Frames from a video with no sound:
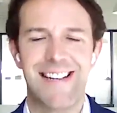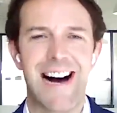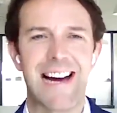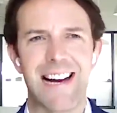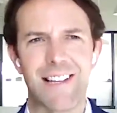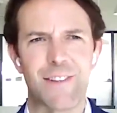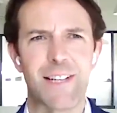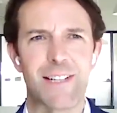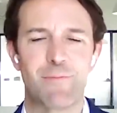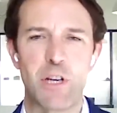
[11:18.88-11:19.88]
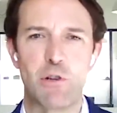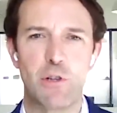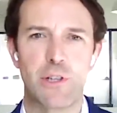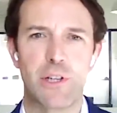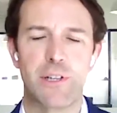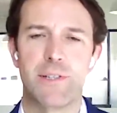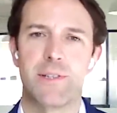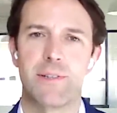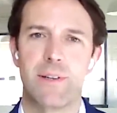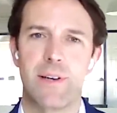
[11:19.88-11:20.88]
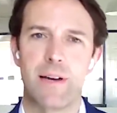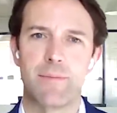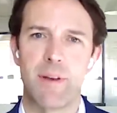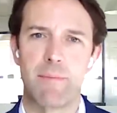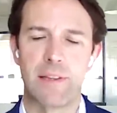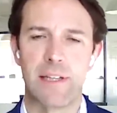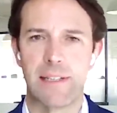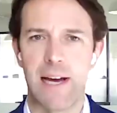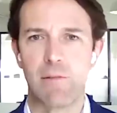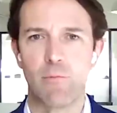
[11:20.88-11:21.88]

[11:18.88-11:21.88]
I think when you look at something like that,